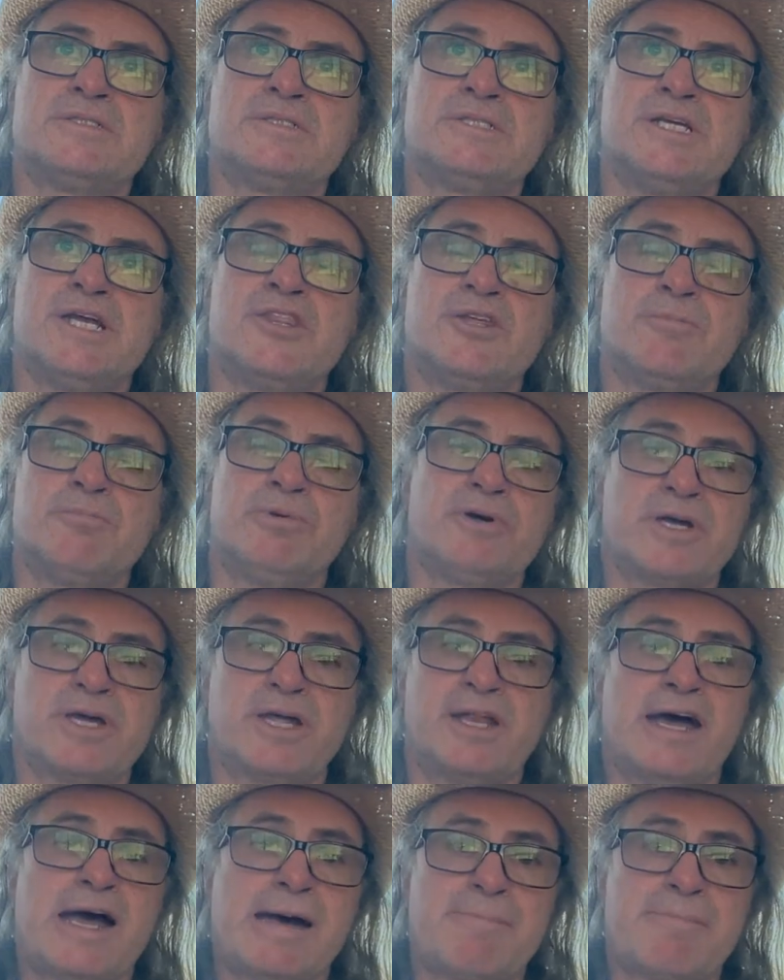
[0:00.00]
in the book.
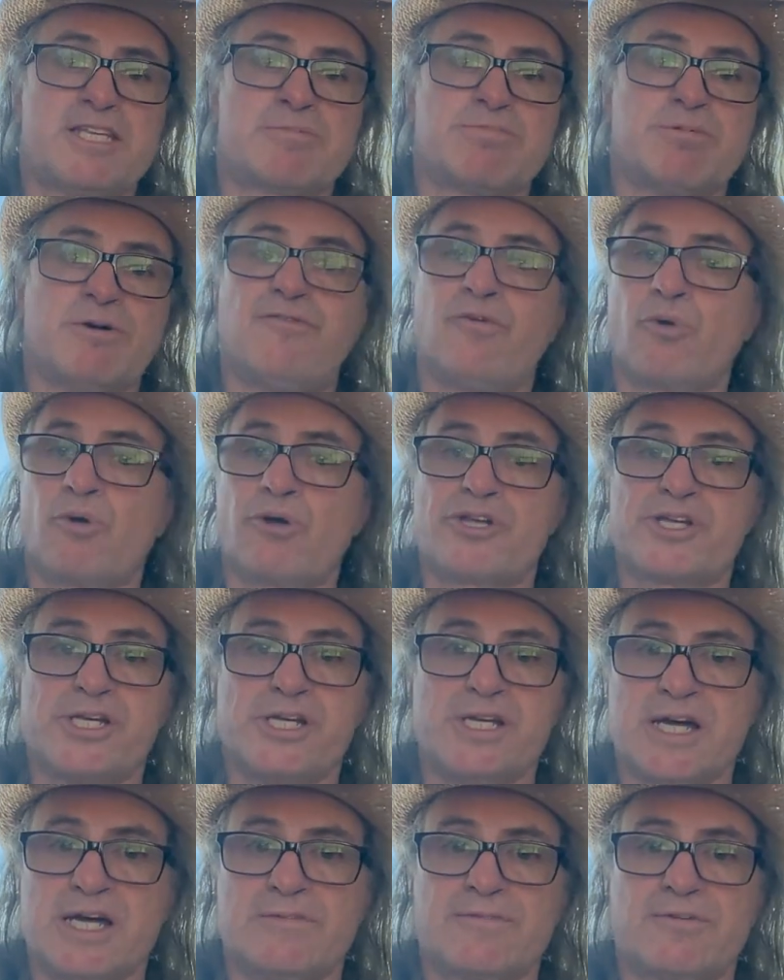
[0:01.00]
It happens before
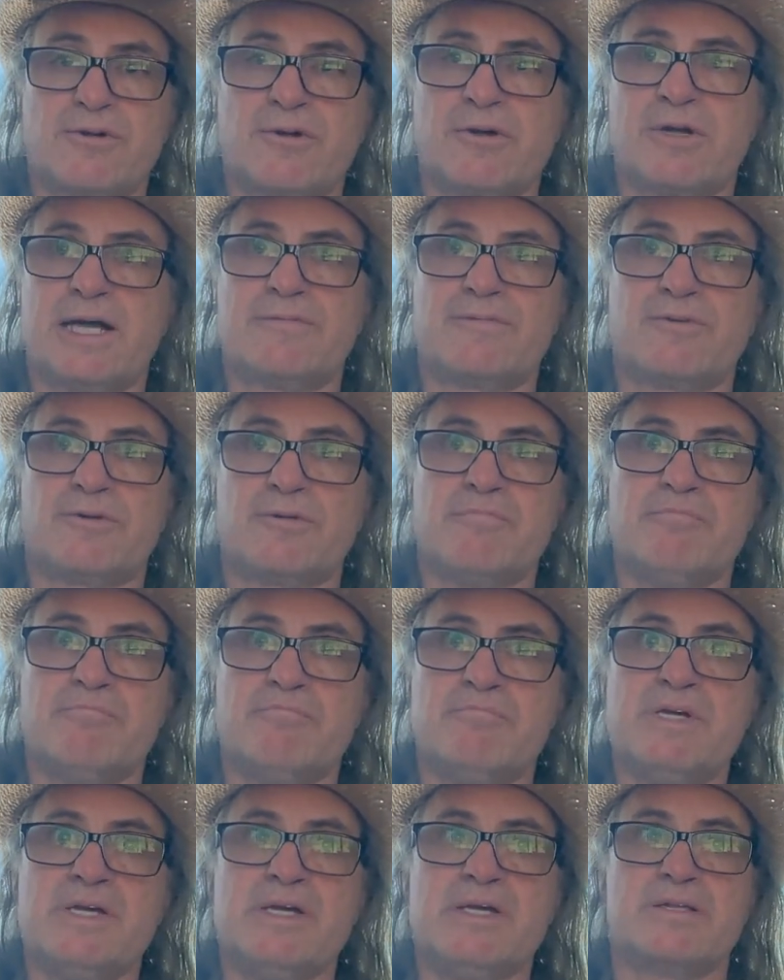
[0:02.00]
she ever
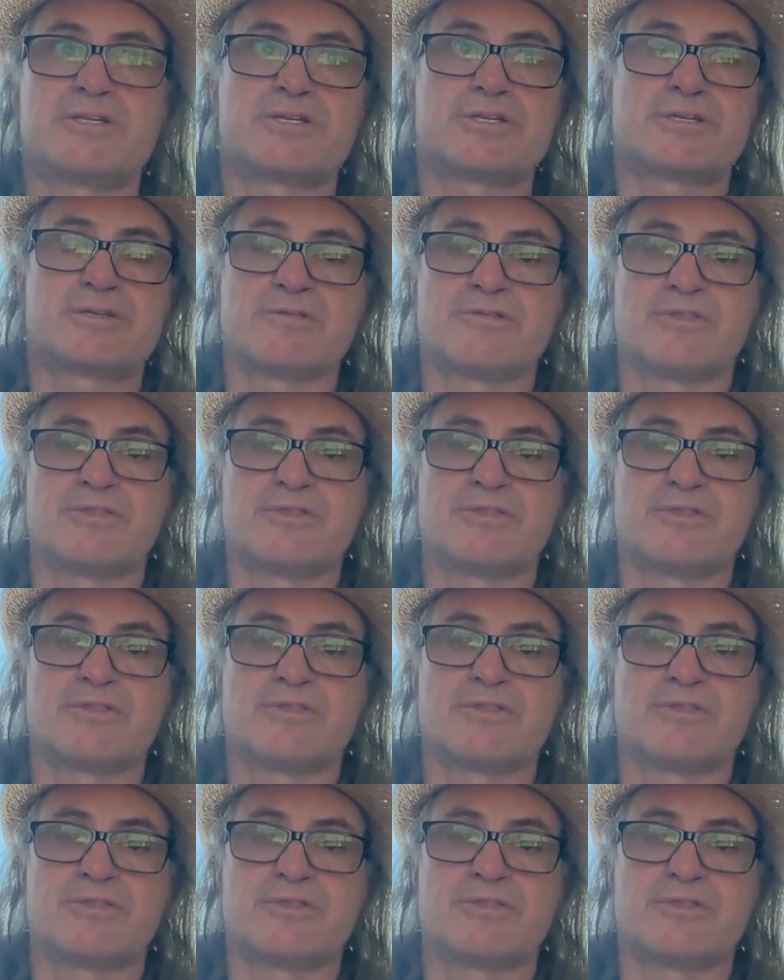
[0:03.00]
meets